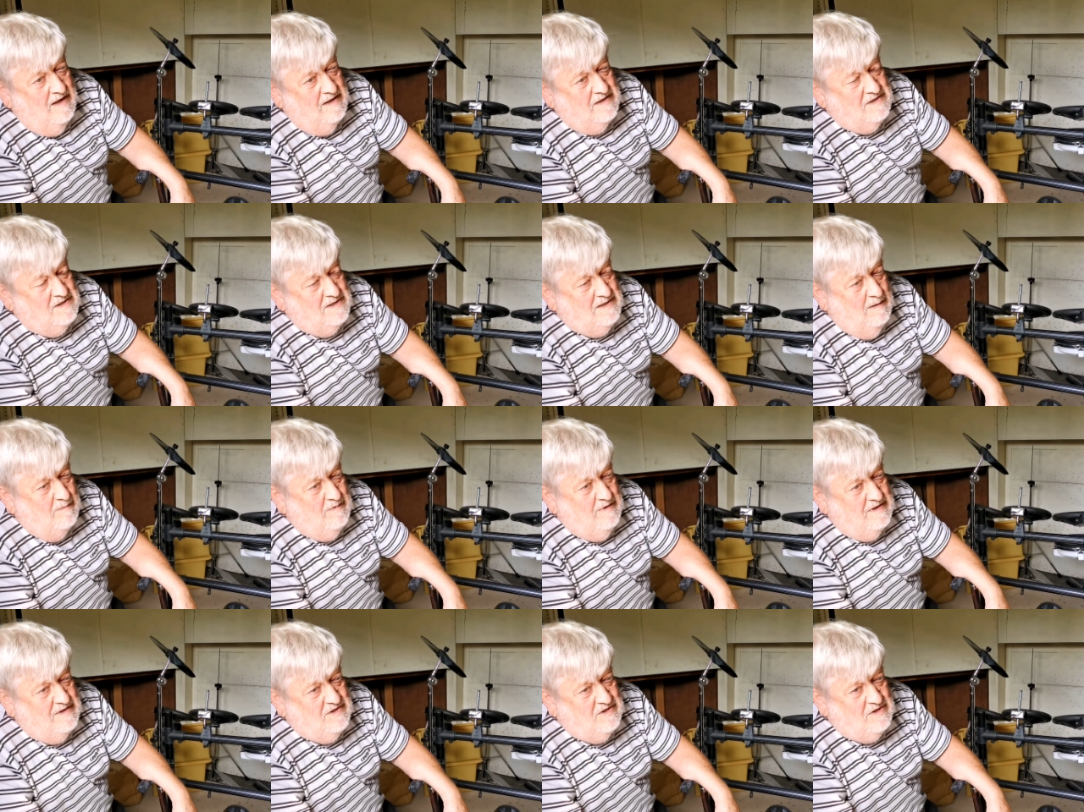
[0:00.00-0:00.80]
and
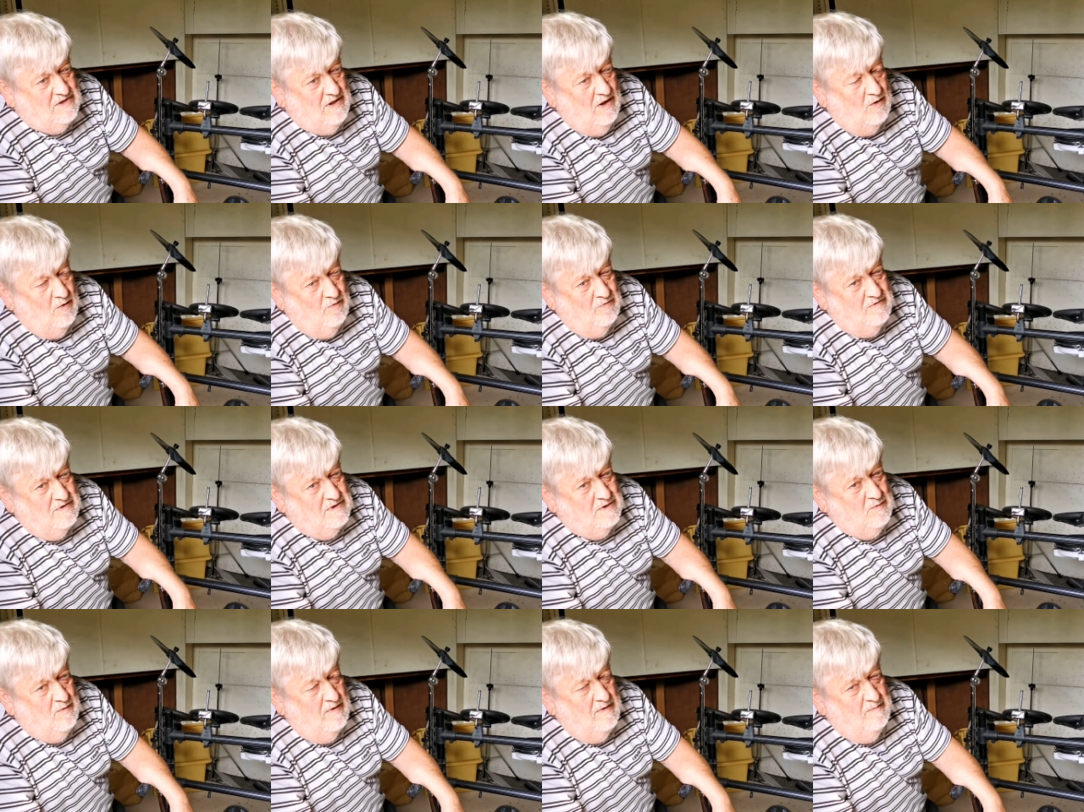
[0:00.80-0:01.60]
somebody stole the
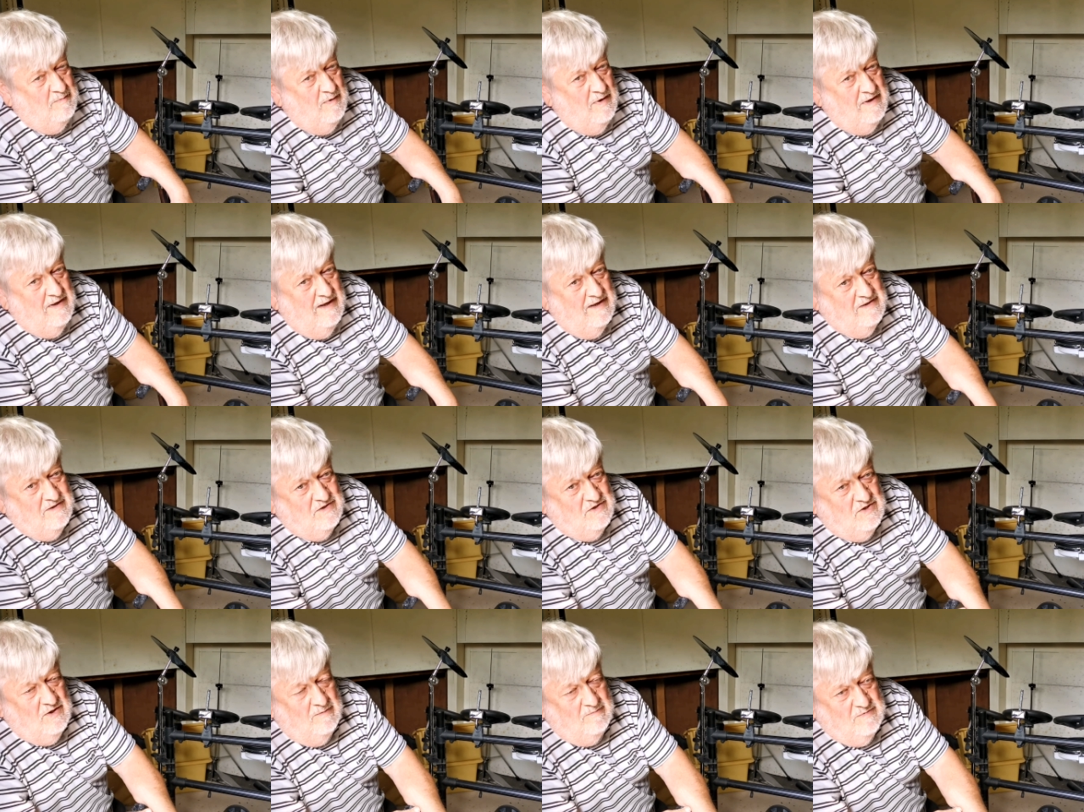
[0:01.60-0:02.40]

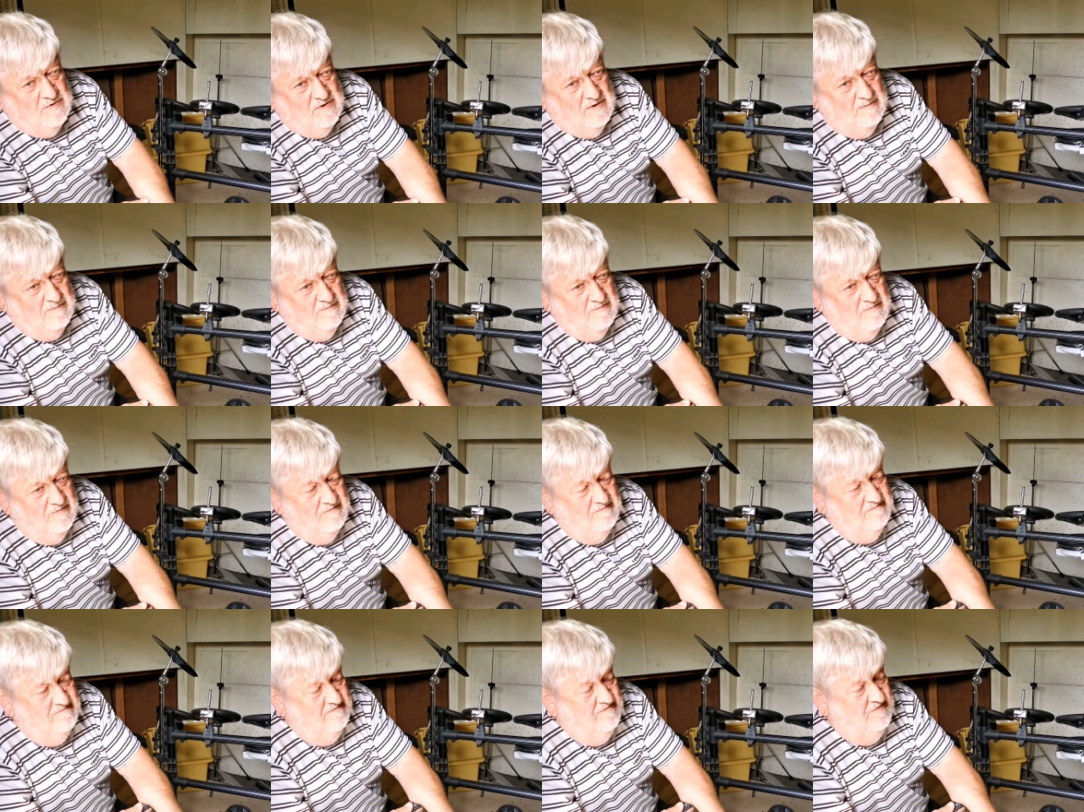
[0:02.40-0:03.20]
12x8 tom-tom.
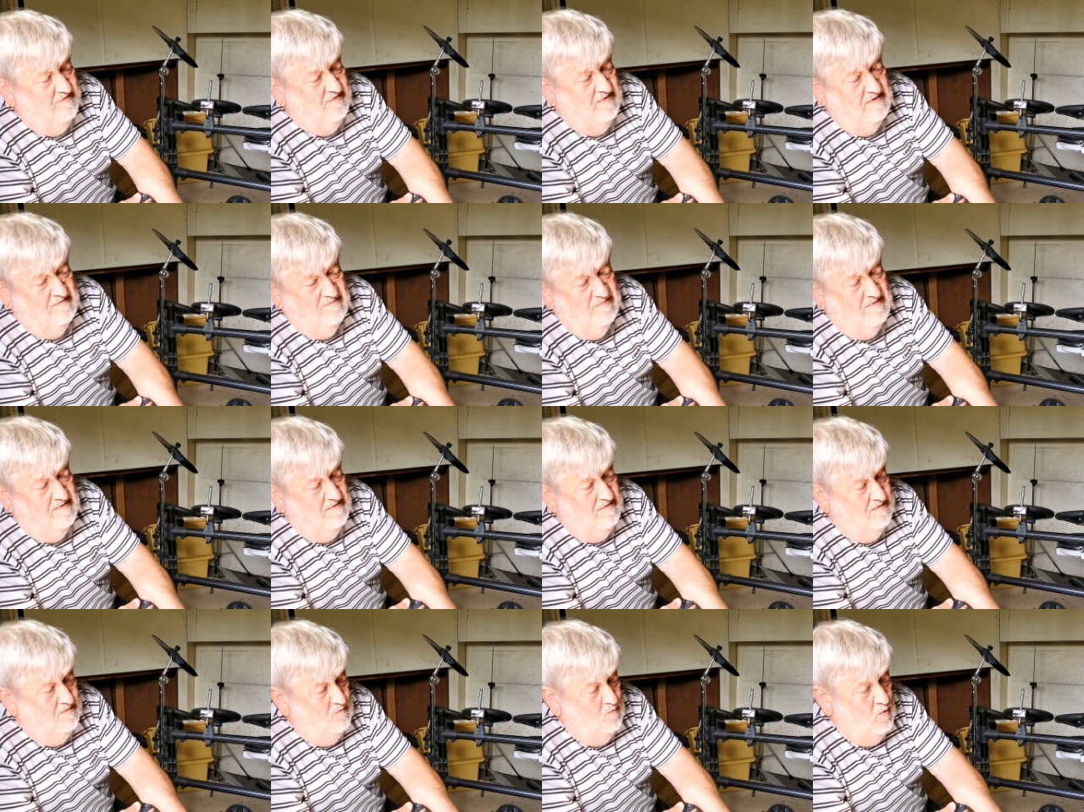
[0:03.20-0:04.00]
For
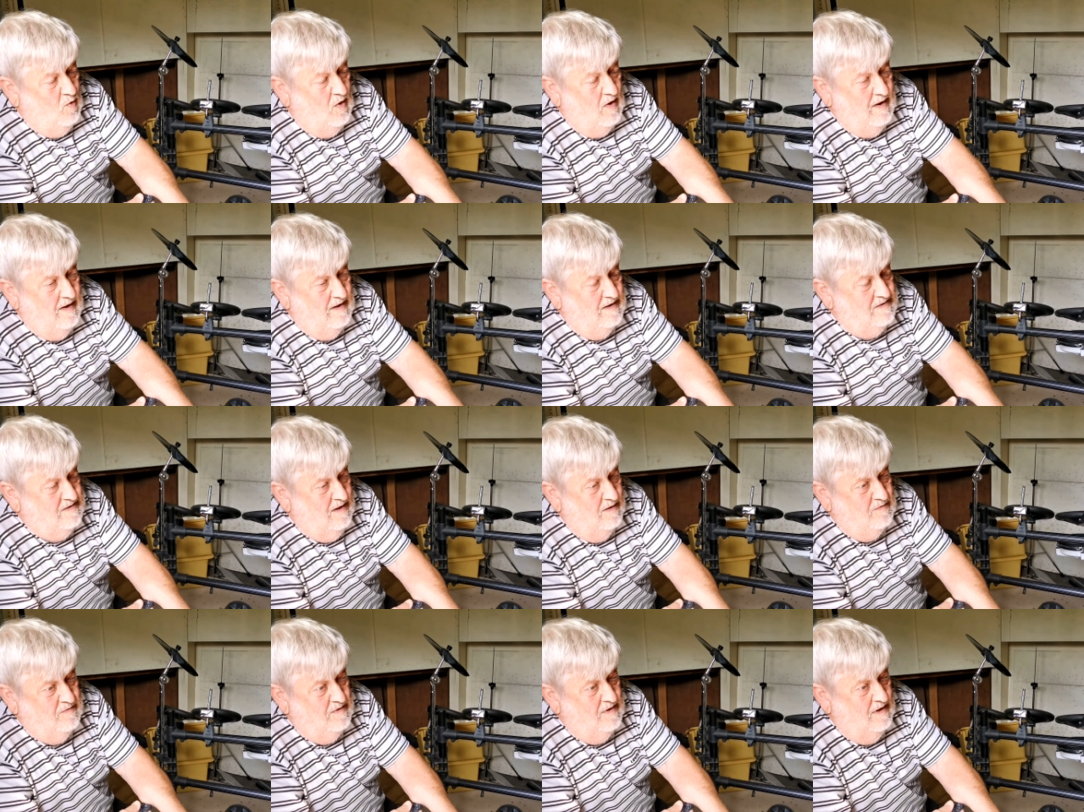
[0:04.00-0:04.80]
why, I
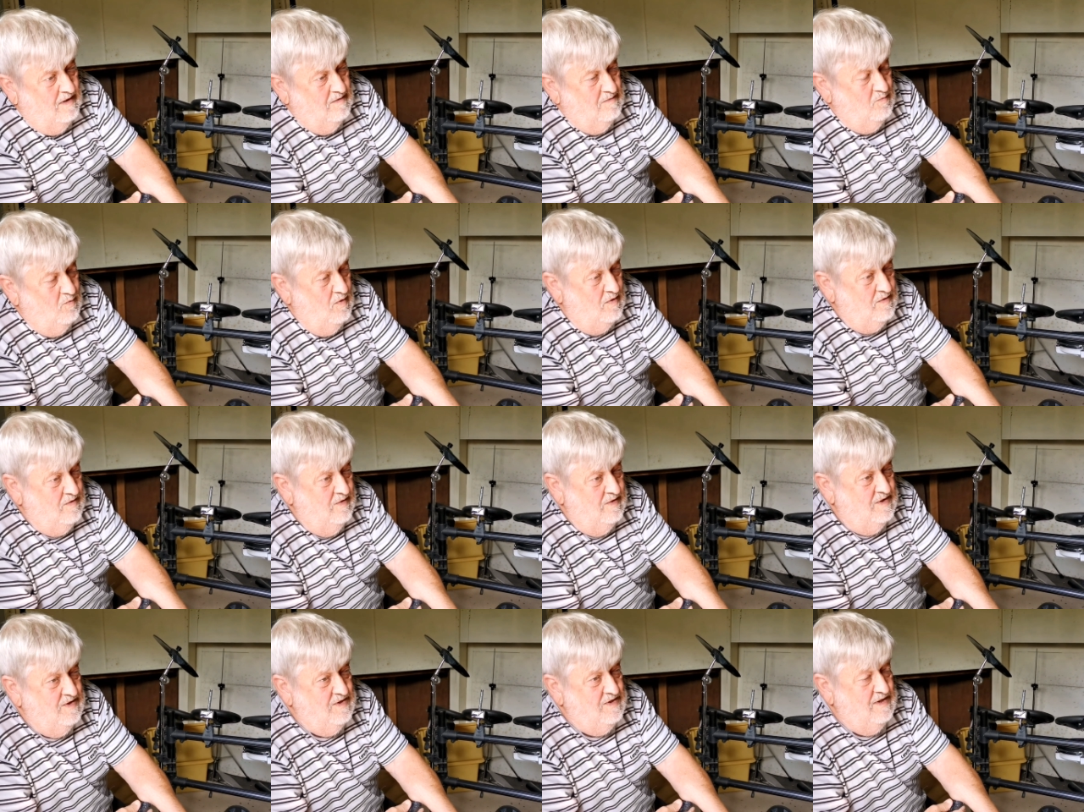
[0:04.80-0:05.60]
don't know. What
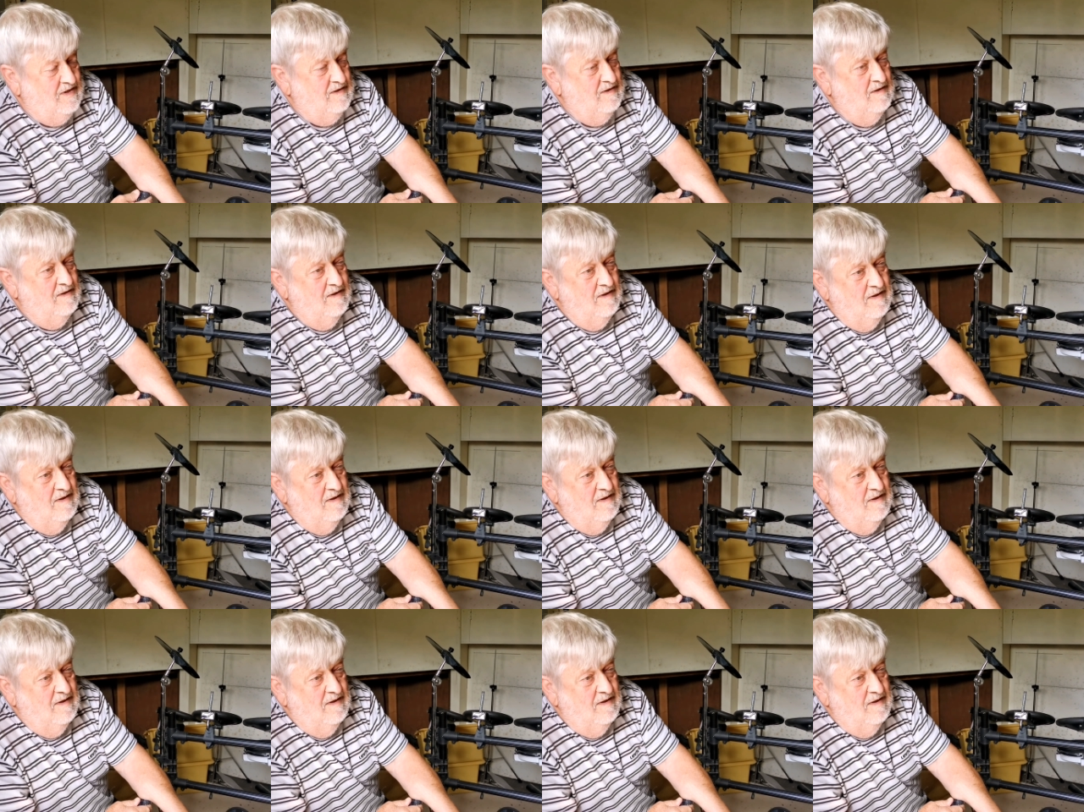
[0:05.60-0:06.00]
good is it?